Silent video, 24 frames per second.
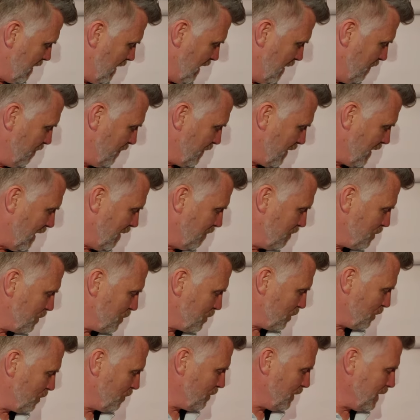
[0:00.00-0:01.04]
Um, I'm
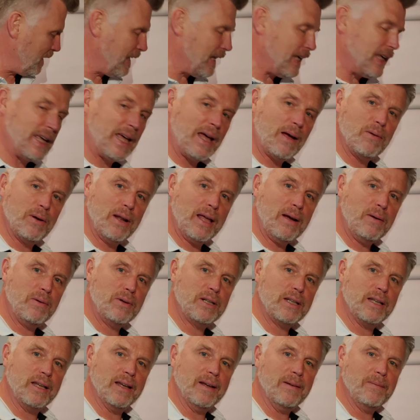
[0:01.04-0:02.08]
just sort of thinking out
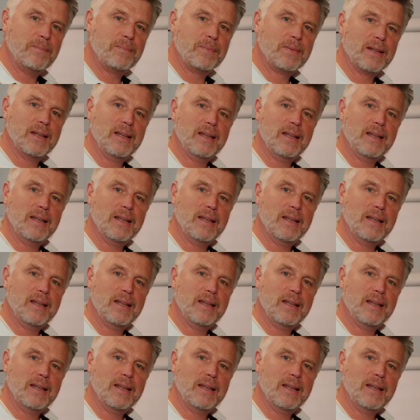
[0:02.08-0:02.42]
loud here.